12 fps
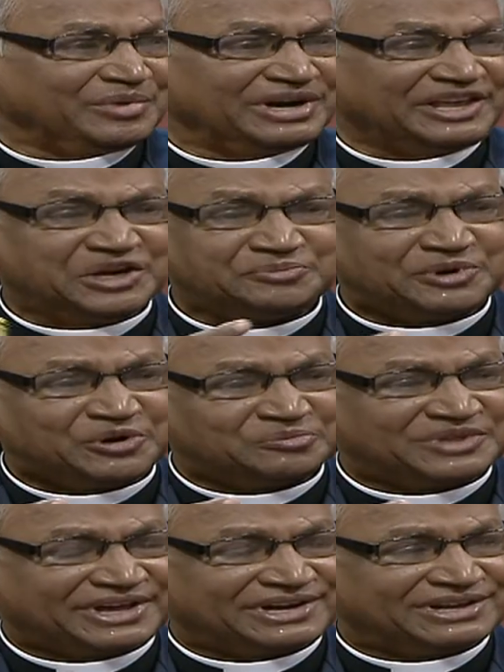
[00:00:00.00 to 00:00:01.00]
But in spite
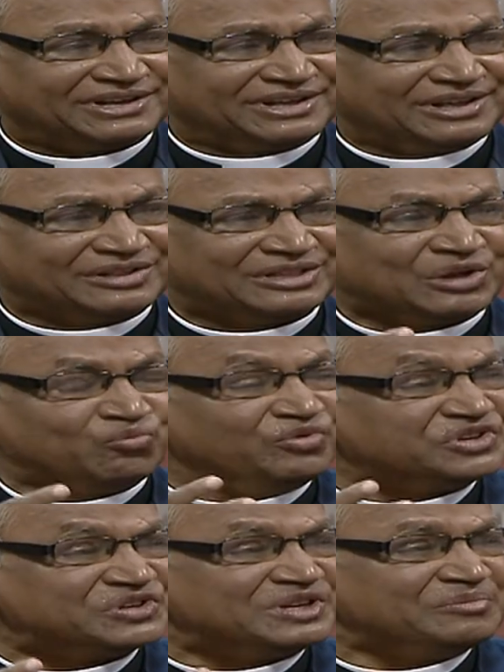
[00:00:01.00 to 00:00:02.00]
of that, that
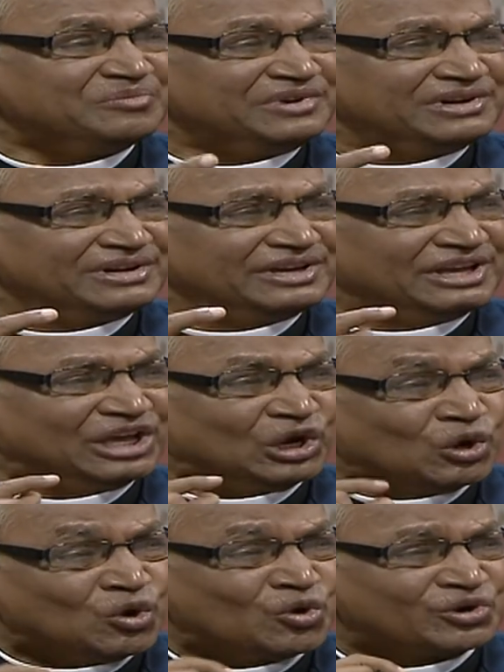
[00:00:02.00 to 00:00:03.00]
wisdom
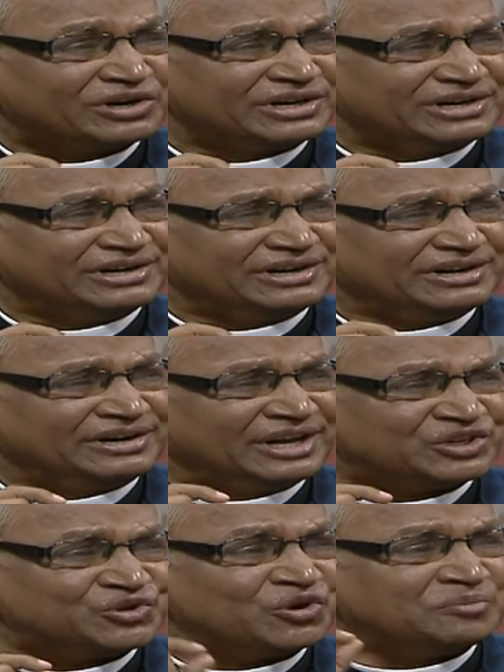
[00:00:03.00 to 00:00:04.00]
alone
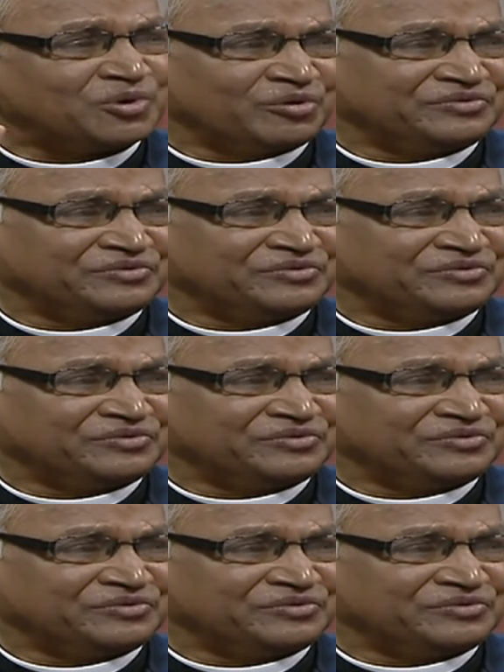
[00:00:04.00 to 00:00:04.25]
does not